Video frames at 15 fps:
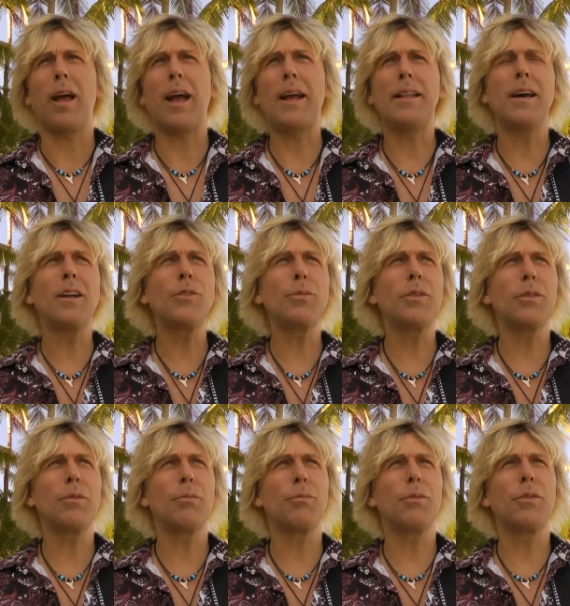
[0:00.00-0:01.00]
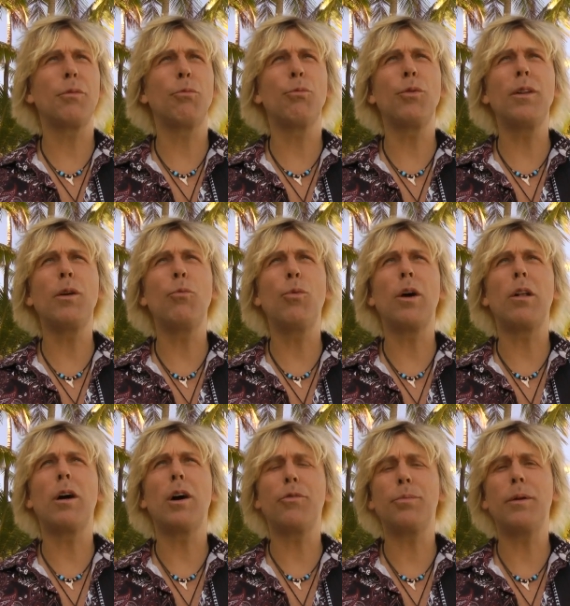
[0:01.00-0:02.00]
And that's what the, the really
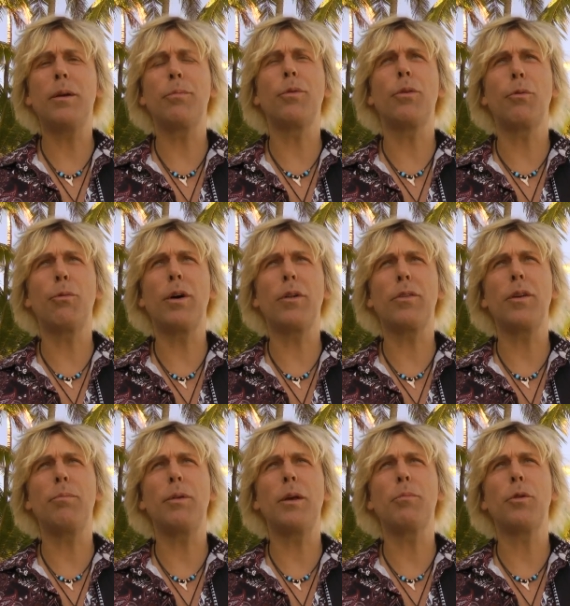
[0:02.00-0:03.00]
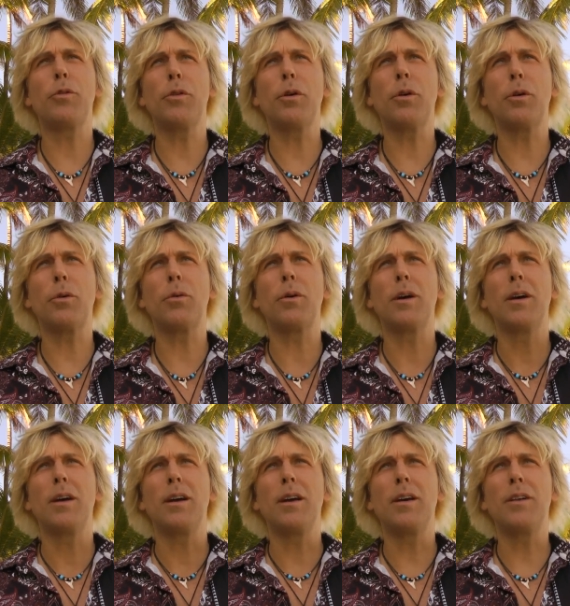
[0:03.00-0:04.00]
well-off people, the wealthy people know,
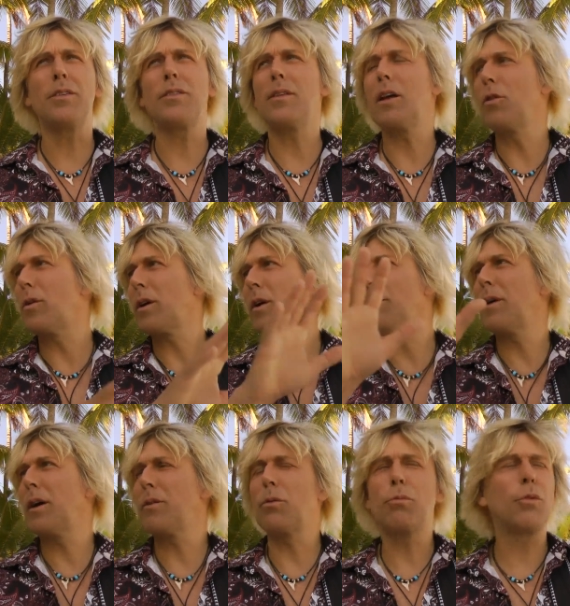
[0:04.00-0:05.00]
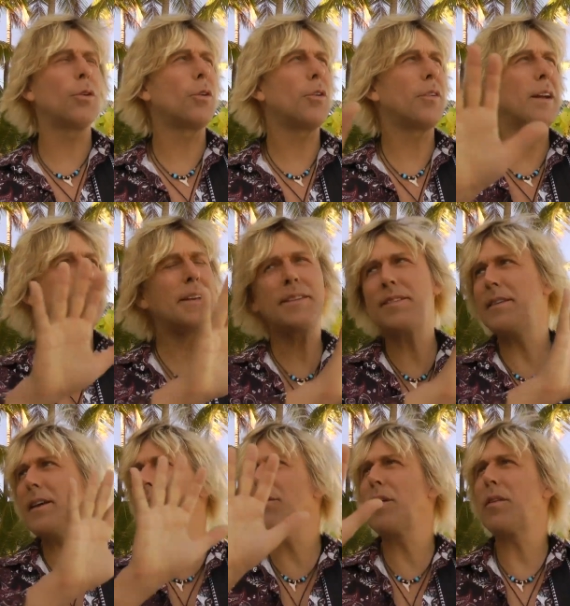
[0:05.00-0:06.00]
is they look around the world and they
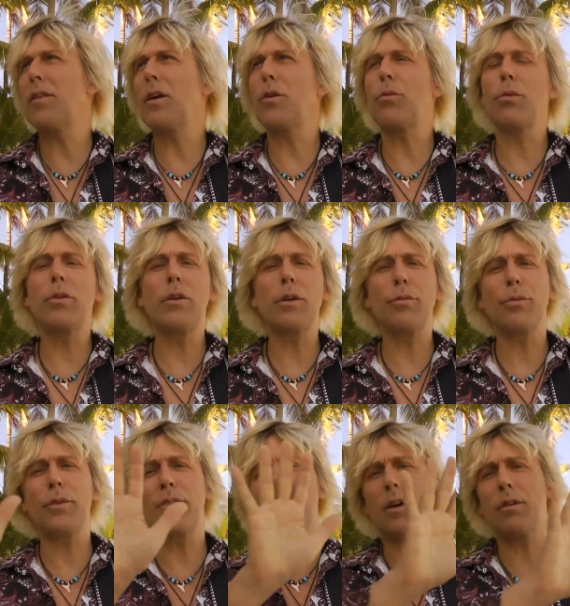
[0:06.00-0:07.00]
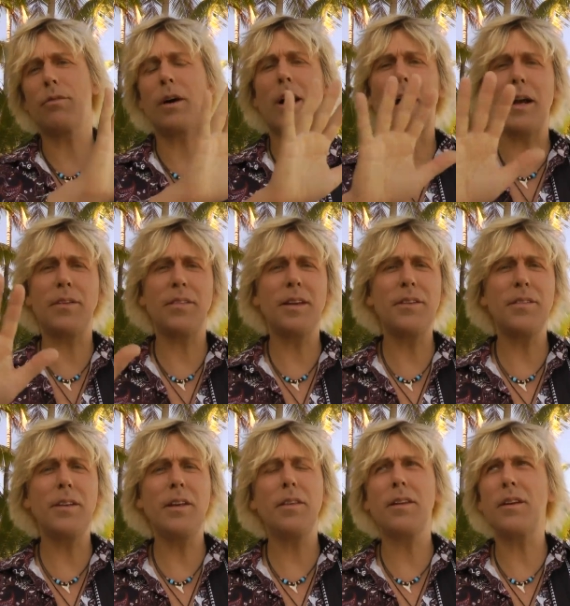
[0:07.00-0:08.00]
see everything through a different set of eyes. They
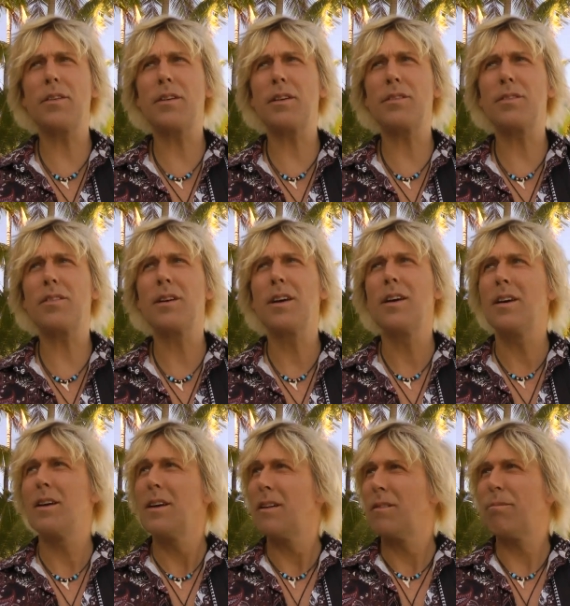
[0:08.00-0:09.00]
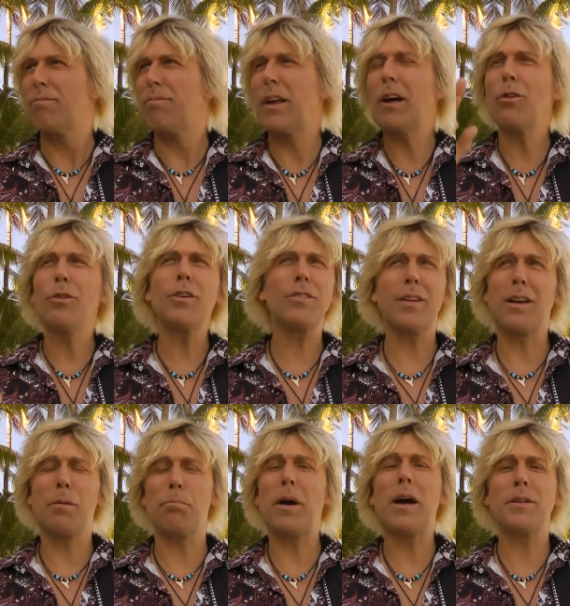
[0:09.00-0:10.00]
see things as, that looks
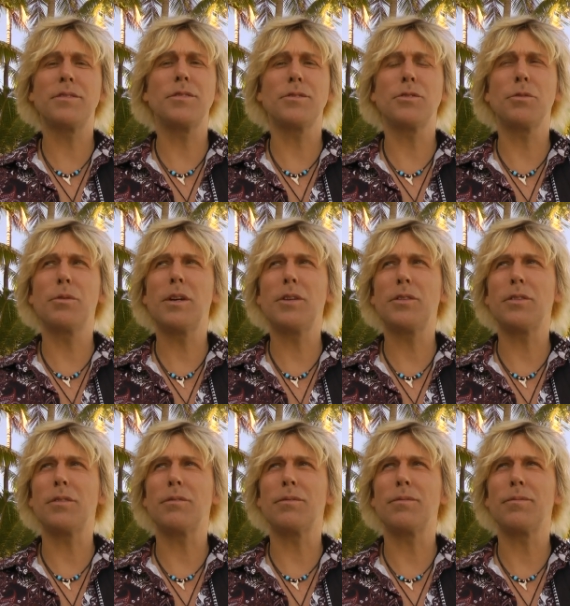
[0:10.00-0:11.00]
like a bad situation,